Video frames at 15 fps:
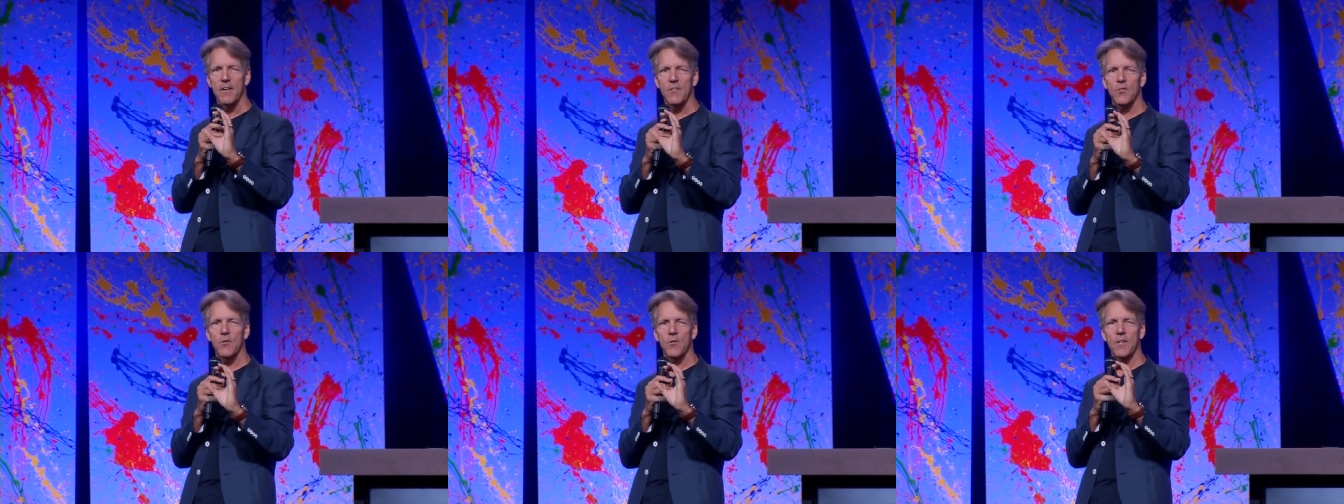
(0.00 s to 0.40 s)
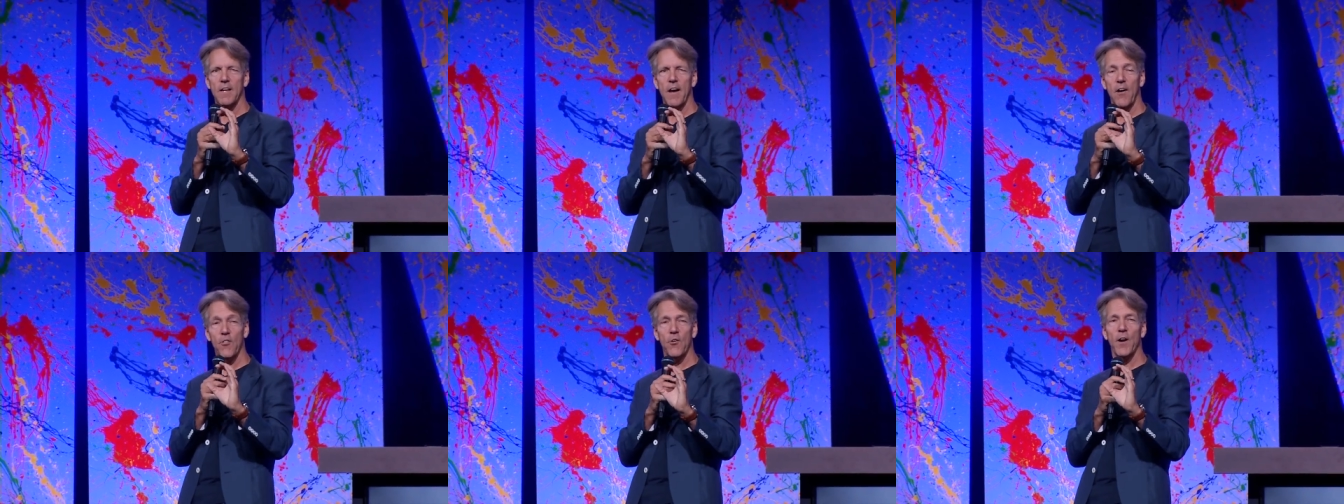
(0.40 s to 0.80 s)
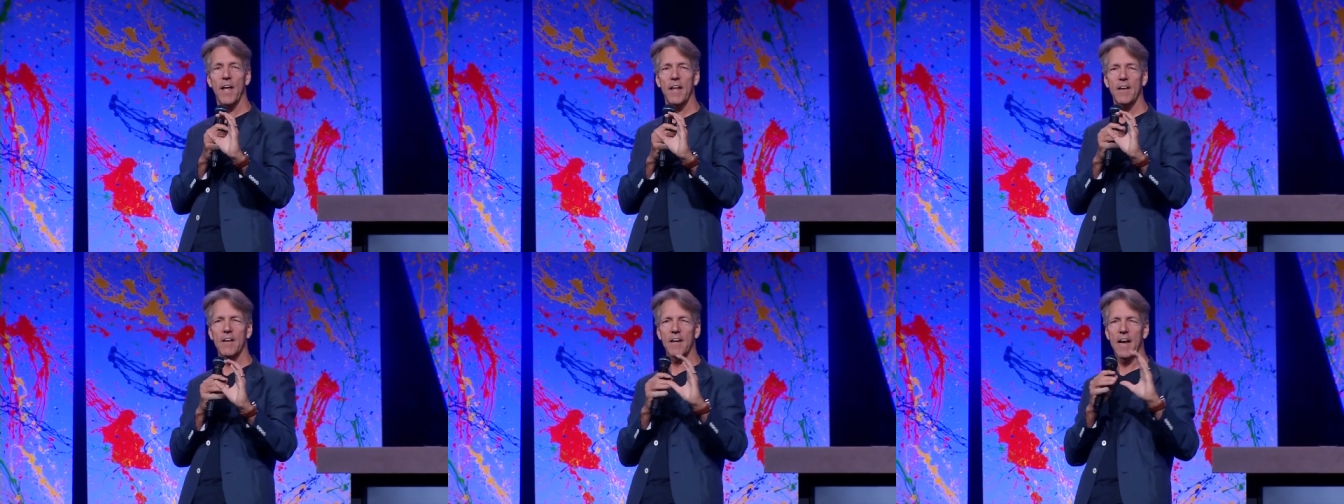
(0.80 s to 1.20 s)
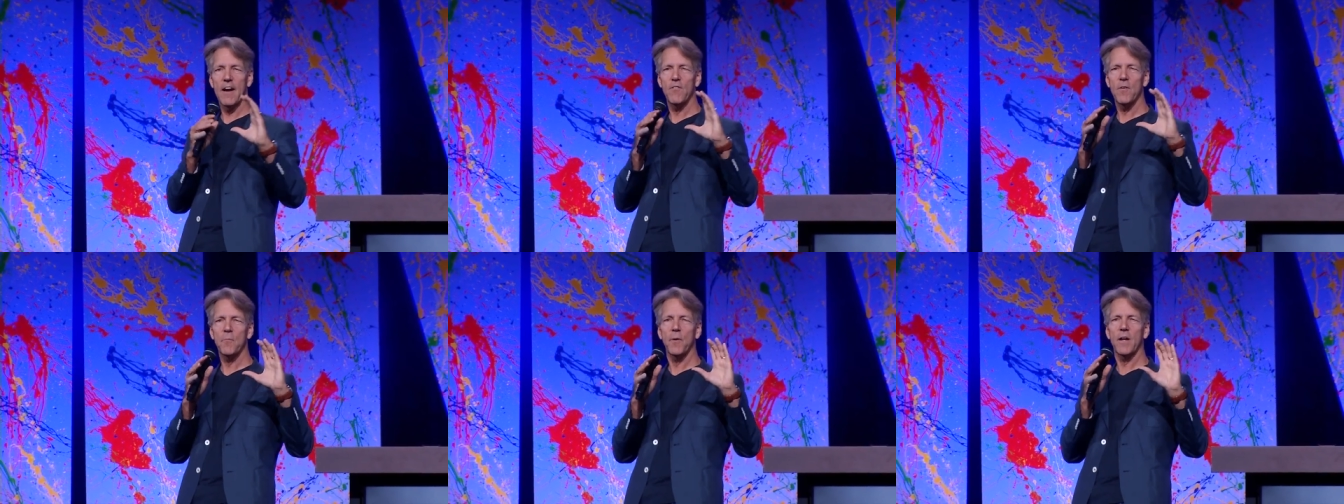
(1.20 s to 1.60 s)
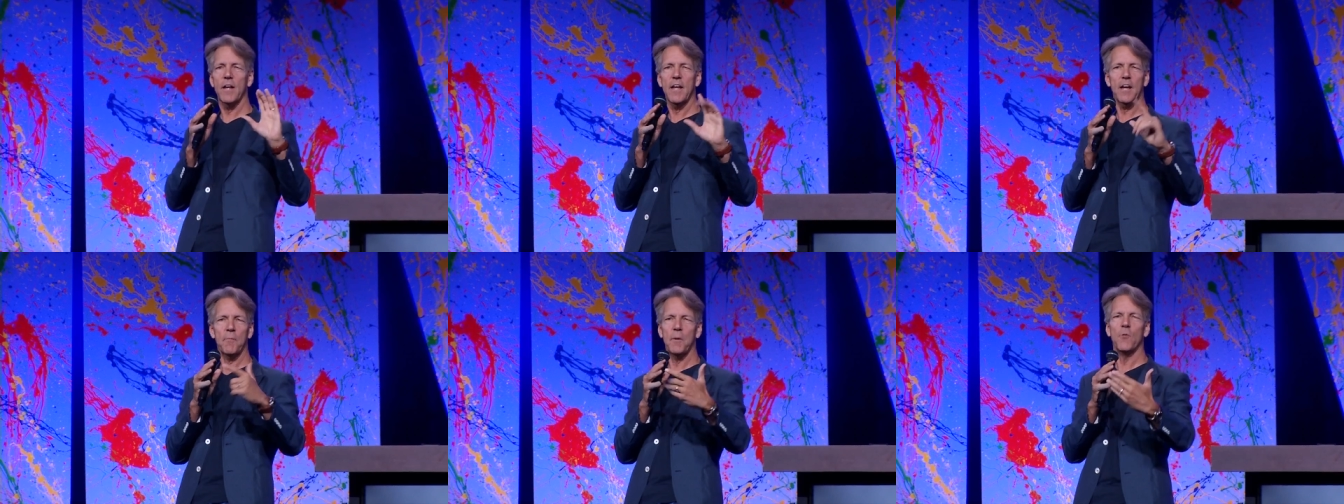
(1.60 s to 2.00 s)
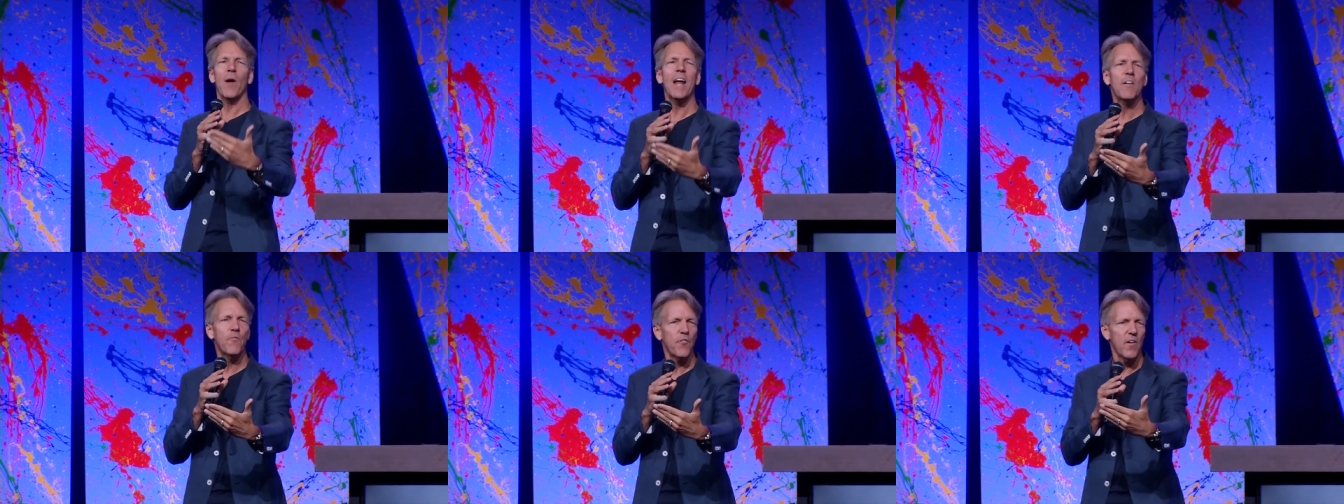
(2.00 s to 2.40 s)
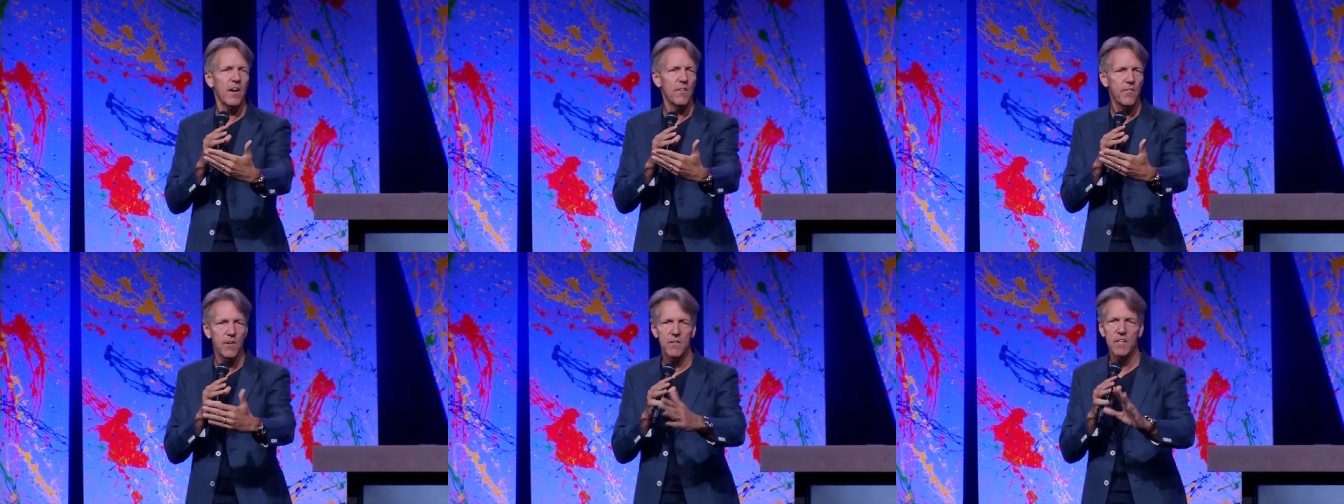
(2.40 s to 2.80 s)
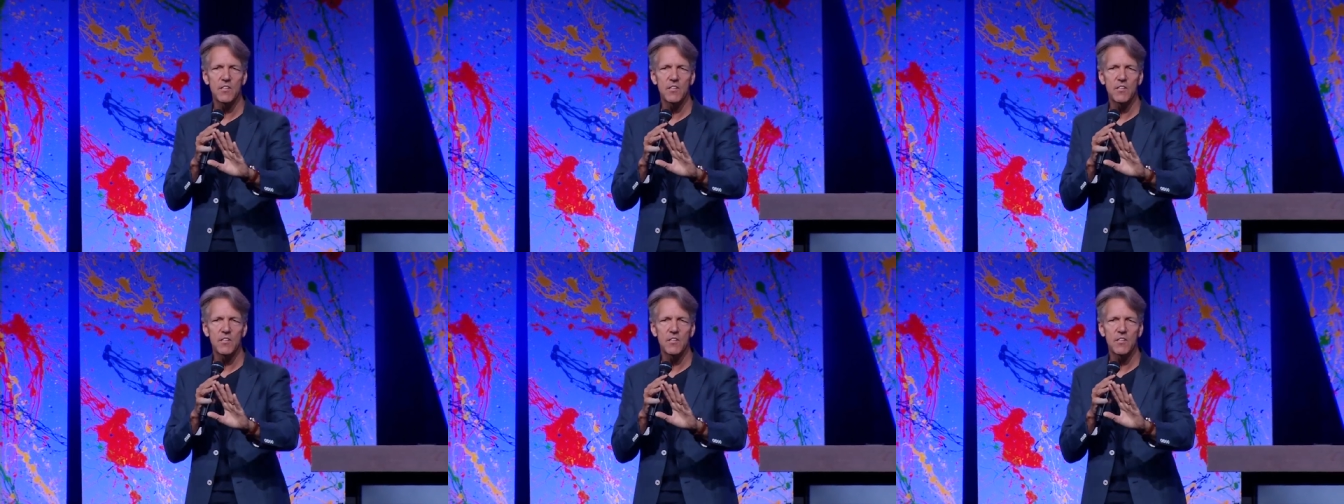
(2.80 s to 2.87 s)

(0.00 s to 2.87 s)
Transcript: through the other end, and everybody could be right in front of you.